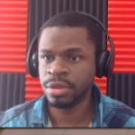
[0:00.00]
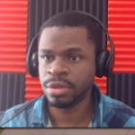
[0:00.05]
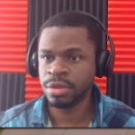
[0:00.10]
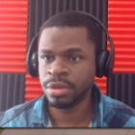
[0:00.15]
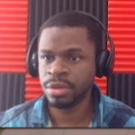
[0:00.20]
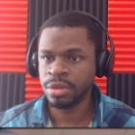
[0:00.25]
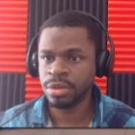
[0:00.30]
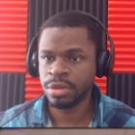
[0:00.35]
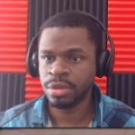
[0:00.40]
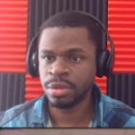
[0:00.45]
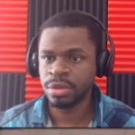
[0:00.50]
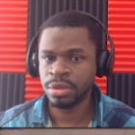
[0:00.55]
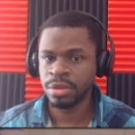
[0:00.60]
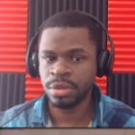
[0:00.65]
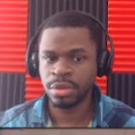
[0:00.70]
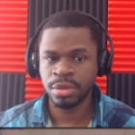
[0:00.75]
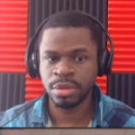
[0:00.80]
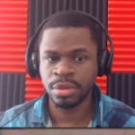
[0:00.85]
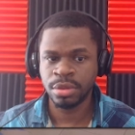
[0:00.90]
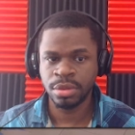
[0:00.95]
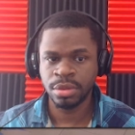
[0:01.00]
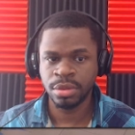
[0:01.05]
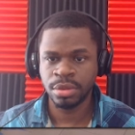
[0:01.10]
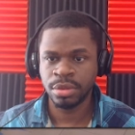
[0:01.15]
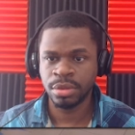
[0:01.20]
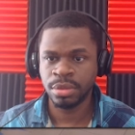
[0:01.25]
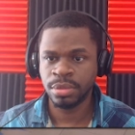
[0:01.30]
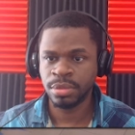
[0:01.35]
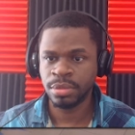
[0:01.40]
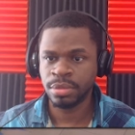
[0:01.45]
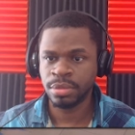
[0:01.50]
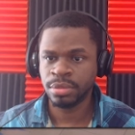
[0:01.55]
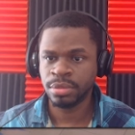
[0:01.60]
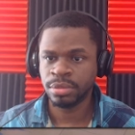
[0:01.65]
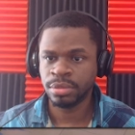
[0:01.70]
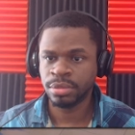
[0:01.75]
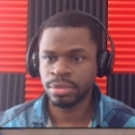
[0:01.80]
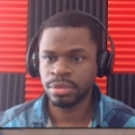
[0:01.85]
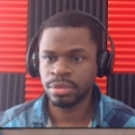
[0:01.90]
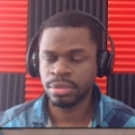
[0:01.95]

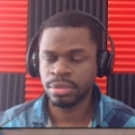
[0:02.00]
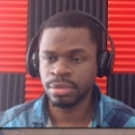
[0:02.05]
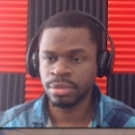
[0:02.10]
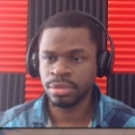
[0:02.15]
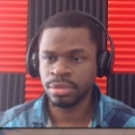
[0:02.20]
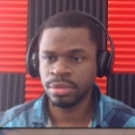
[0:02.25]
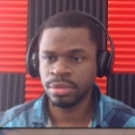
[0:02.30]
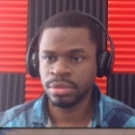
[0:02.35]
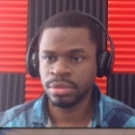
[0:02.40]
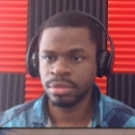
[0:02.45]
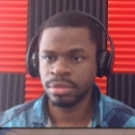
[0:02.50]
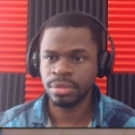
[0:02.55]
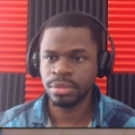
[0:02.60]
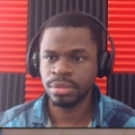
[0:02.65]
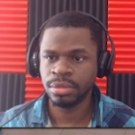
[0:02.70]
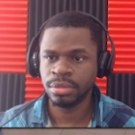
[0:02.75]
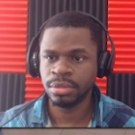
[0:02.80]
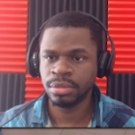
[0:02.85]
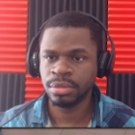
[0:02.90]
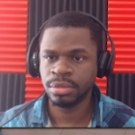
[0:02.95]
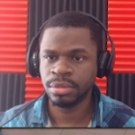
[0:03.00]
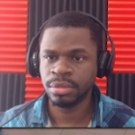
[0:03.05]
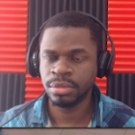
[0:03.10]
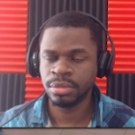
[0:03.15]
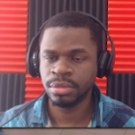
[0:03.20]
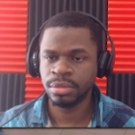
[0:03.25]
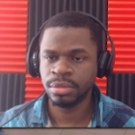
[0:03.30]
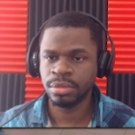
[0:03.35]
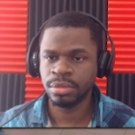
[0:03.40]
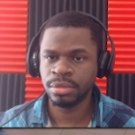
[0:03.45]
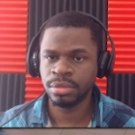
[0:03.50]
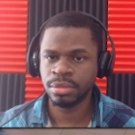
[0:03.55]
[no speech]